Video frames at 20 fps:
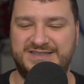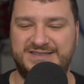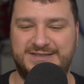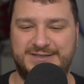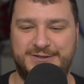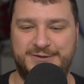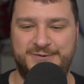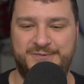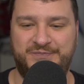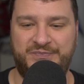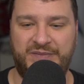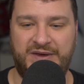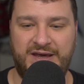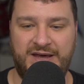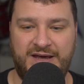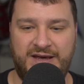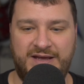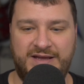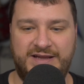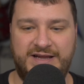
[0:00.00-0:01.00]
So
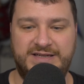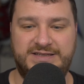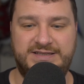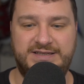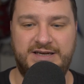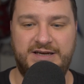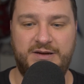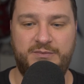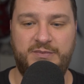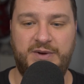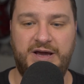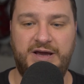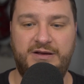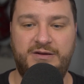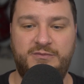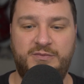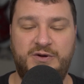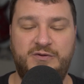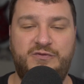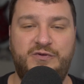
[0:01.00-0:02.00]
that's my
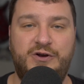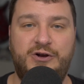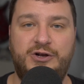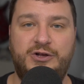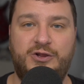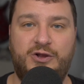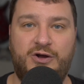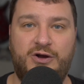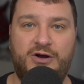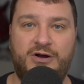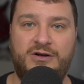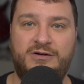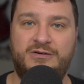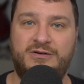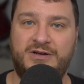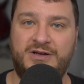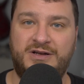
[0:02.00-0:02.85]
very long